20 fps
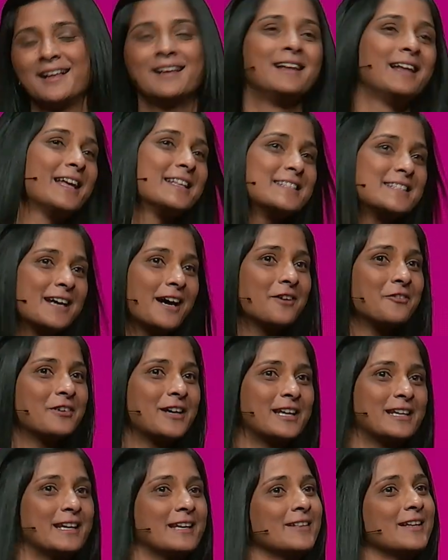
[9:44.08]
Let's dive
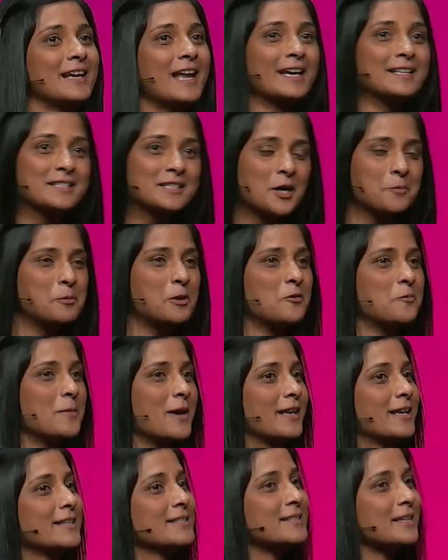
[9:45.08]
in. In the next couple of
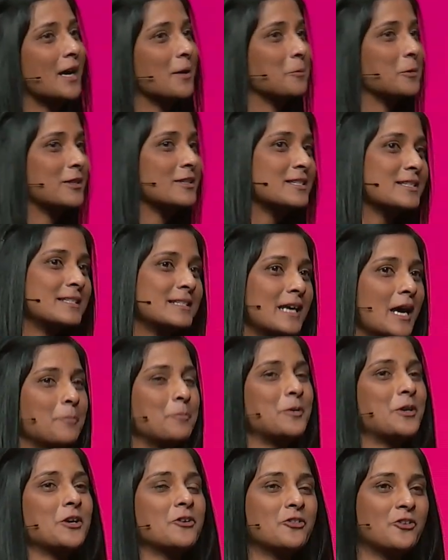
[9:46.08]
minutes, I'm going to
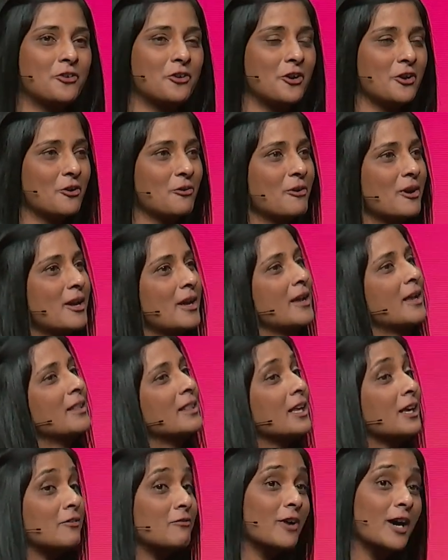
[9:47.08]
step you through
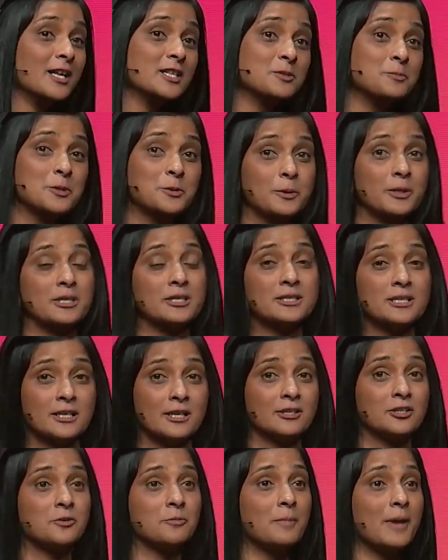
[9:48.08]
the advancements we're
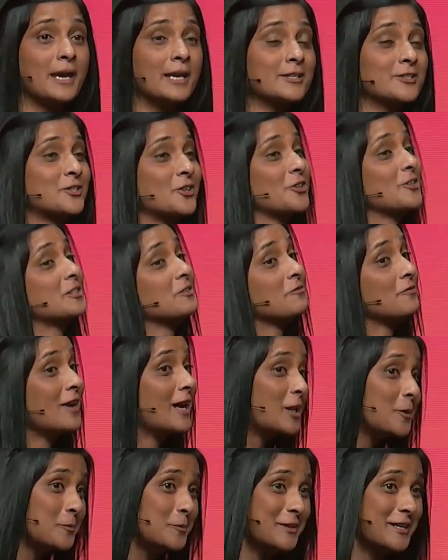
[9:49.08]
continuing to make so your
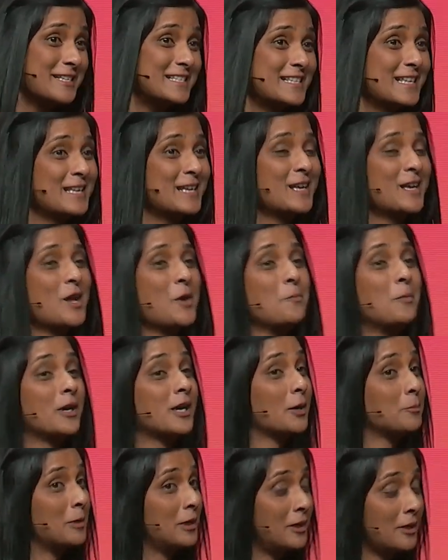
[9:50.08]
developers
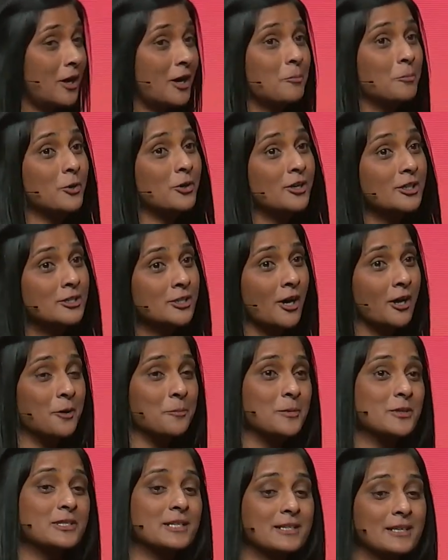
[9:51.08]
become a lot more
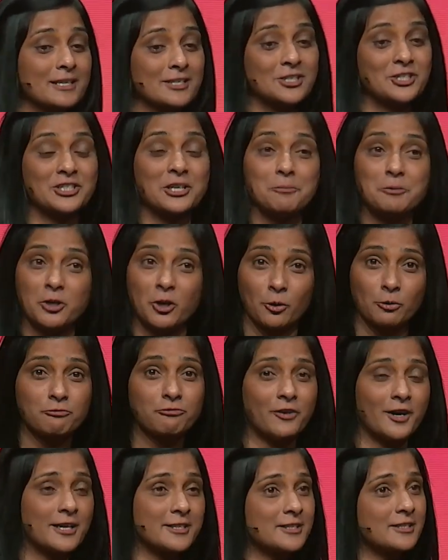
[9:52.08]
autonomous and can ship code
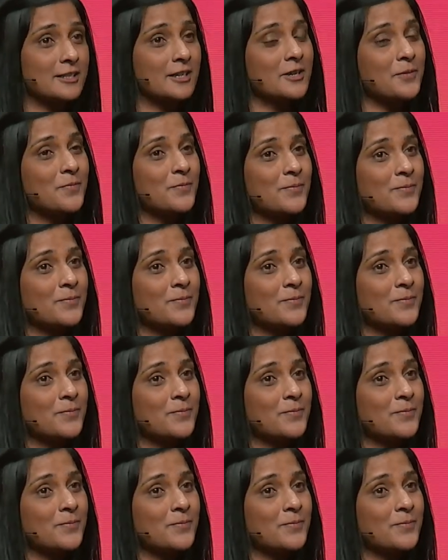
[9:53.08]
faster,